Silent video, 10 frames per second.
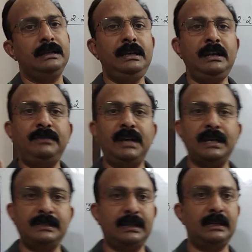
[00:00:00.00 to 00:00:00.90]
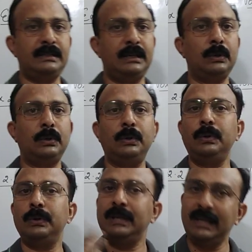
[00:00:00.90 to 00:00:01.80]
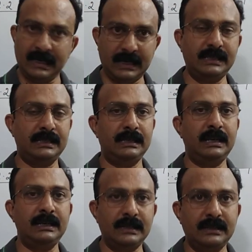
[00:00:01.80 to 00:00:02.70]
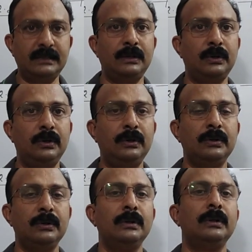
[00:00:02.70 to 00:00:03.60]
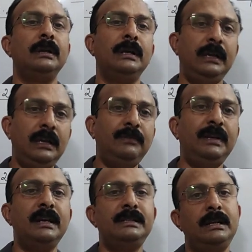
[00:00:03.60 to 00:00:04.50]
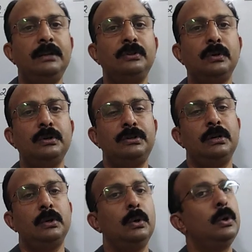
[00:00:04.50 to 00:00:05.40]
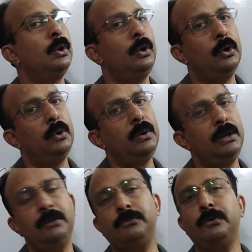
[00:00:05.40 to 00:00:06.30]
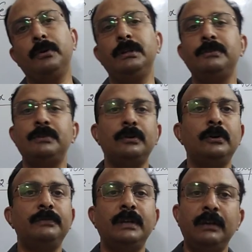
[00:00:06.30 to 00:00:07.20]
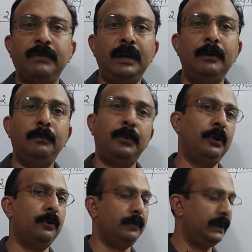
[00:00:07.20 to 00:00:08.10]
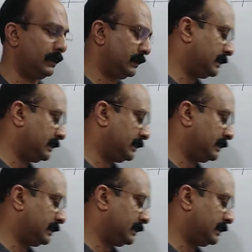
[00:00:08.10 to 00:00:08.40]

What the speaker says: If the answer is 0, yes, it is the 0. If the answer is not 0, no, it is not the 0 of the given polynomial.